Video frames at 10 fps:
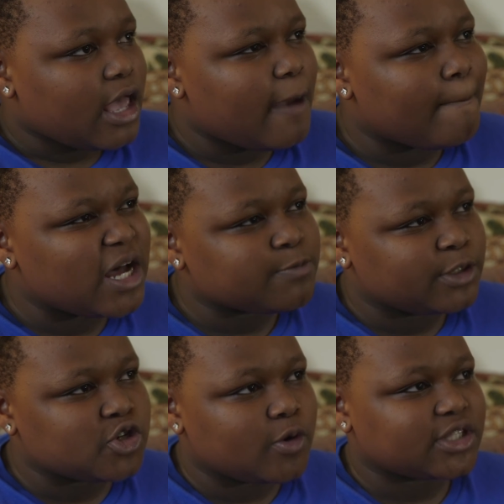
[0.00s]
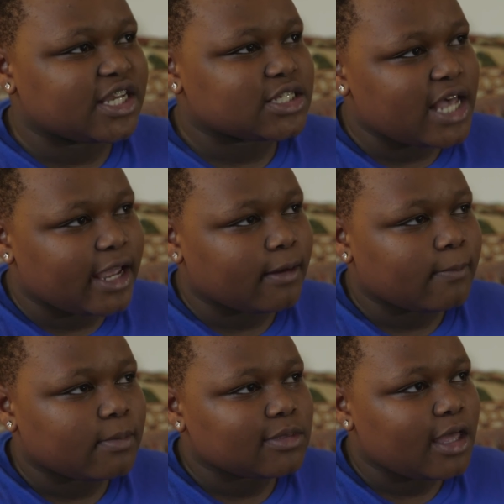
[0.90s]
It must be true what they say.
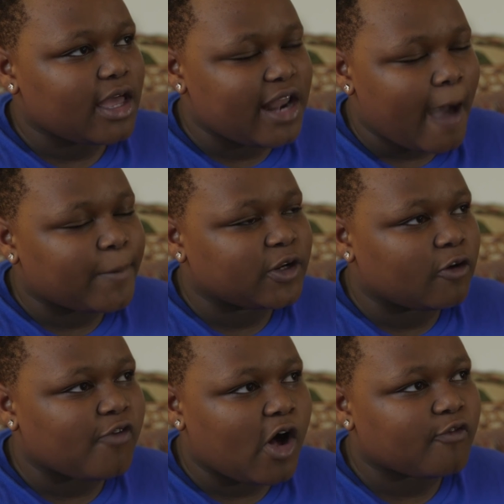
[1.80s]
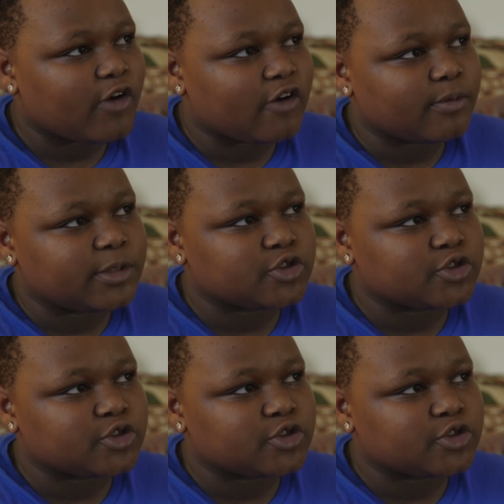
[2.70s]
An apple don't fall far from a